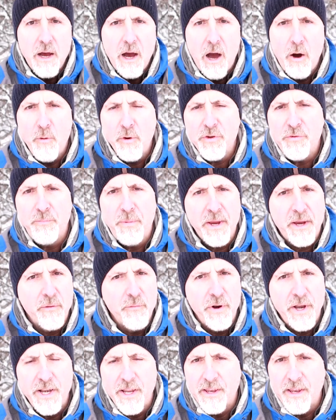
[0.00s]
Always pick a
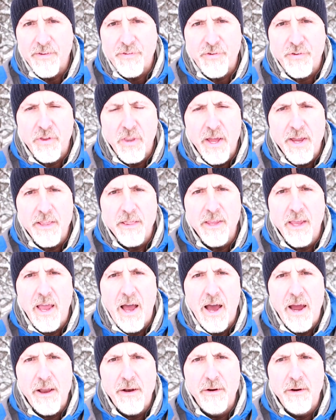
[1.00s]
rating that's slightly
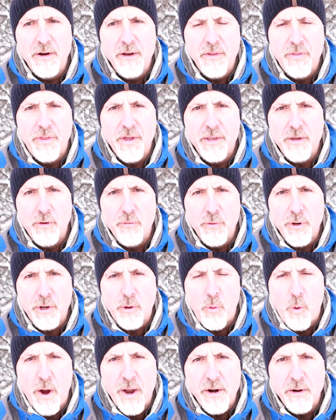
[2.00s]
higher than your
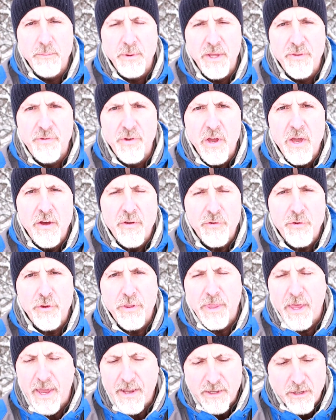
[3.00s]
requirements so
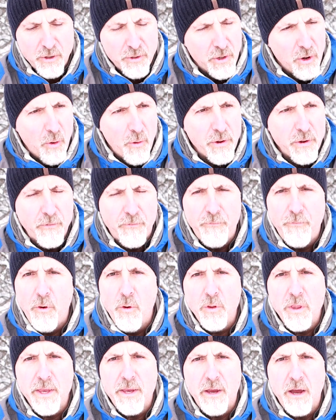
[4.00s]
that you know you're
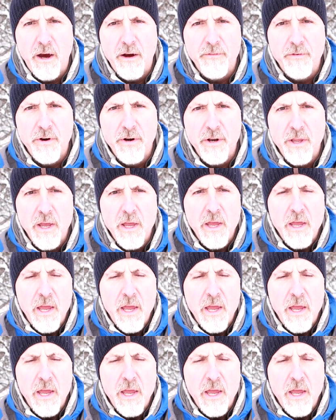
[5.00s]
fully covered